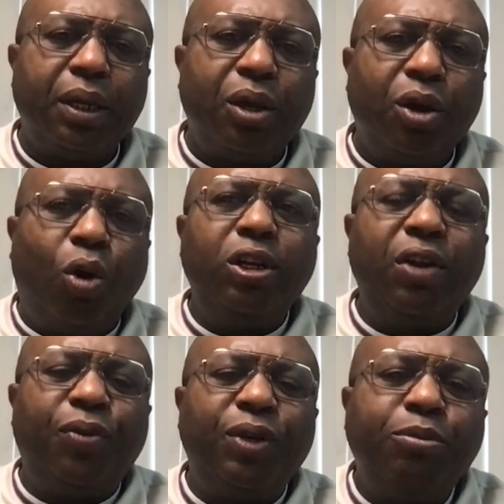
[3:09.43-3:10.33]
only
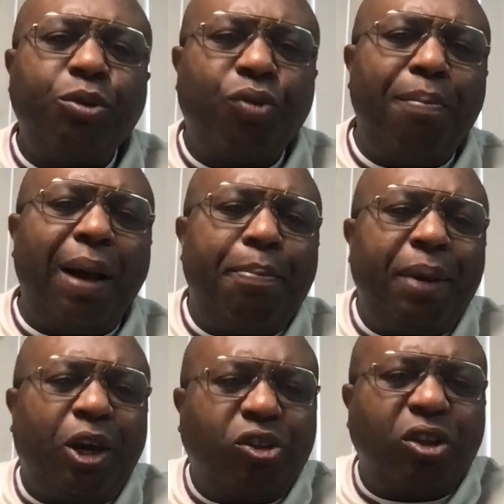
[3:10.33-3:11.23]
for them to run back
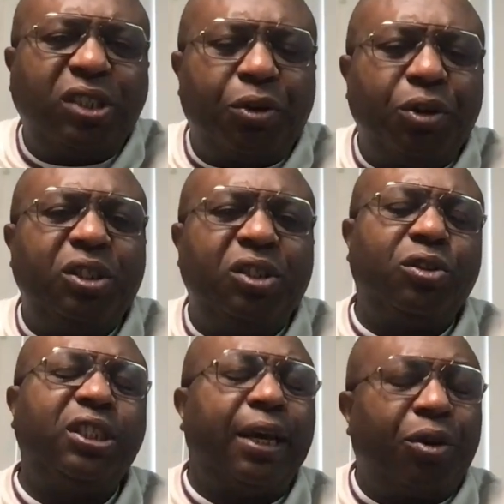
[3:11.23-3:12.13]
because of the
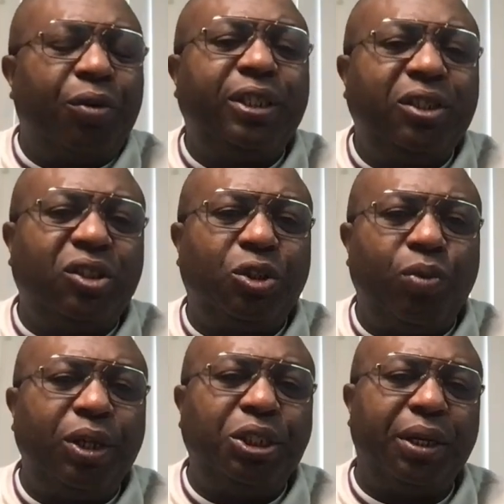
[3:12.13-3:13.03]
security
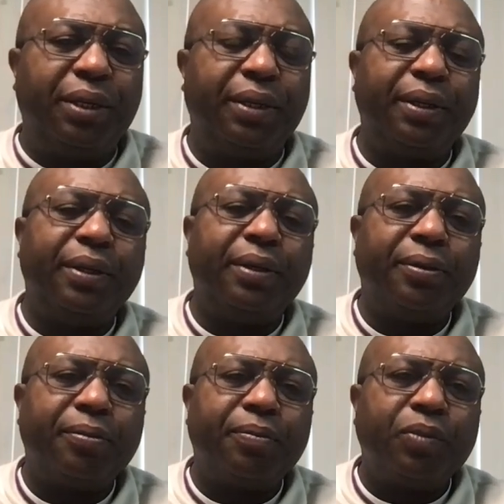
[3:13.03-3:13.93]
situation,
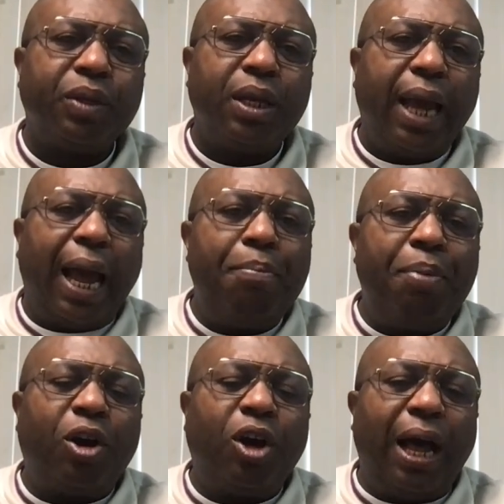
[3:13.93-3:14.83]
and
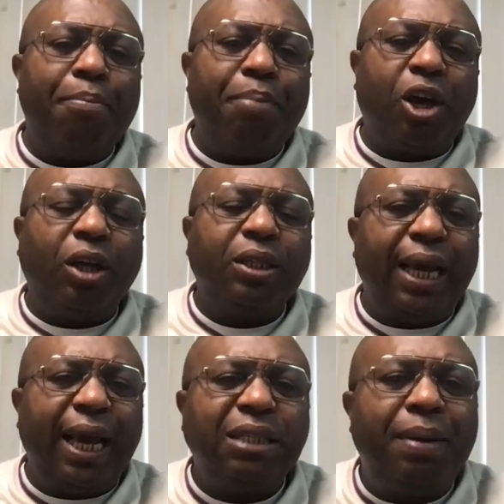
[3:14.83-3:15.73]
because the
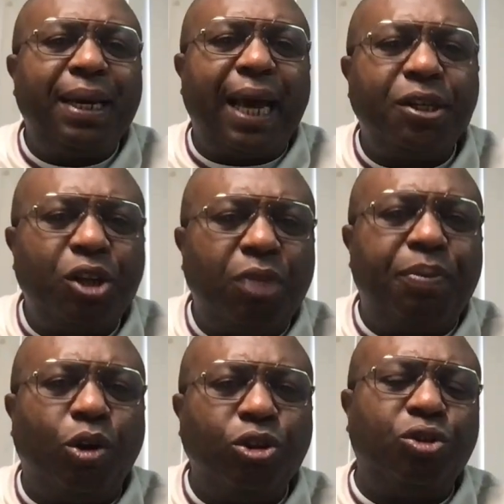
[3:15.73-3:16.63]
herdsmen cannot be
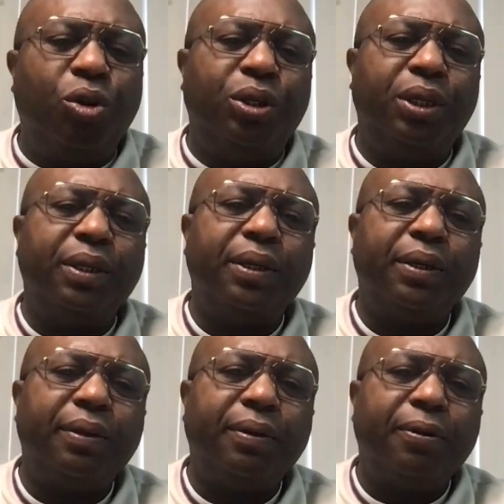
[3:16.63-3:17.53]
controlled,
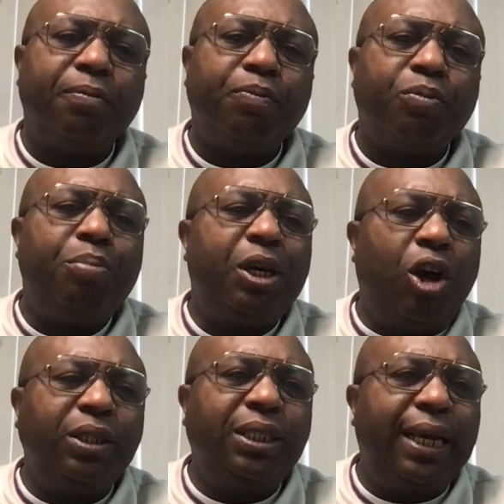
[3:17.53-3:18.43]

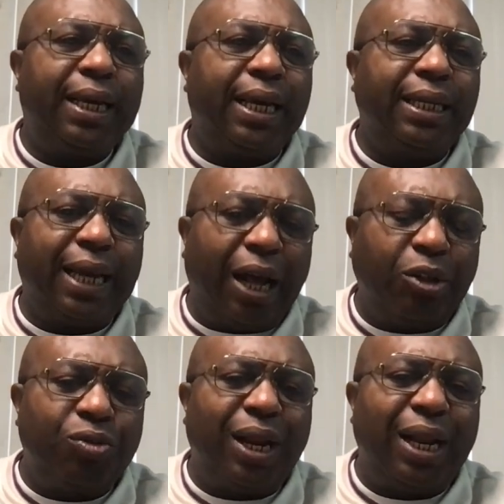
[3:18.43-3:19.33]
because the cattle
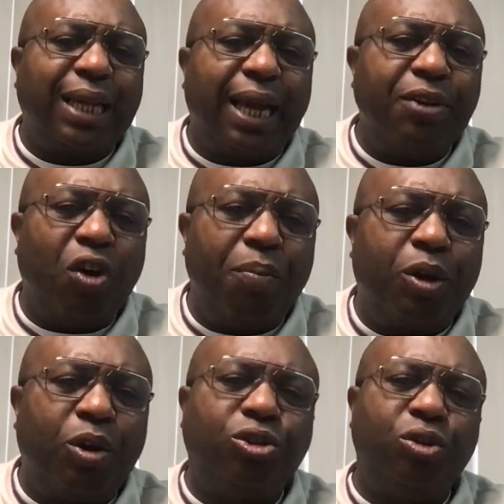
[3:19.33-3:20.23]
railers cannot be
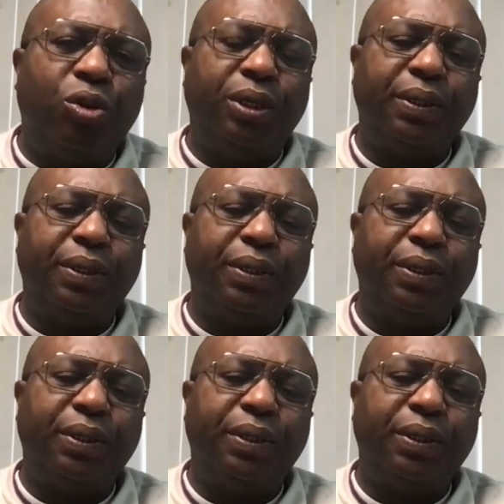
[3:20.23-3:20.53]
controlled.